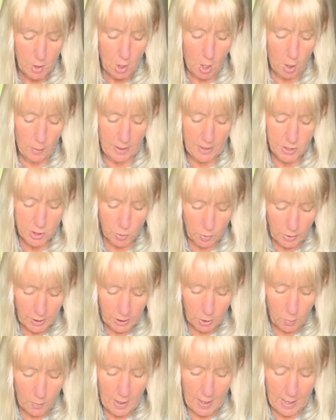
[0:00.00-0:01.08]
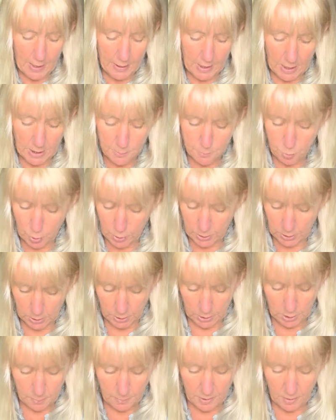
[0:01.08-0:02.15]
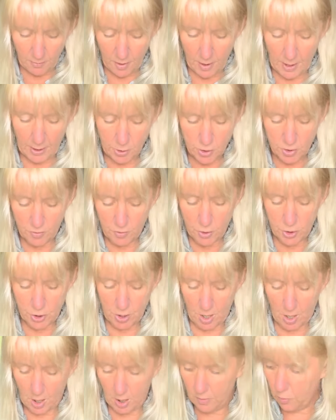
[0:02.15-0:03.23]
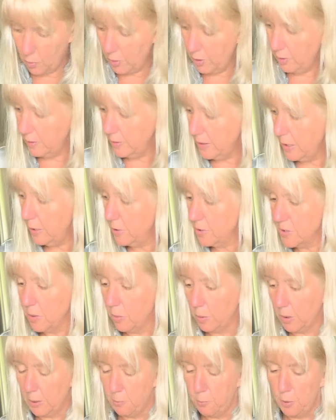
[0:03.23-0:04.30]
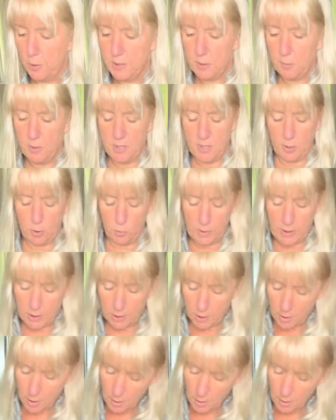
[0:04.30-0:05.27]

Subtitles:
All right, so we're gonna go ahead. I put a little bit of extra virgin olive oil in there. So I'm gonna put some of this Greek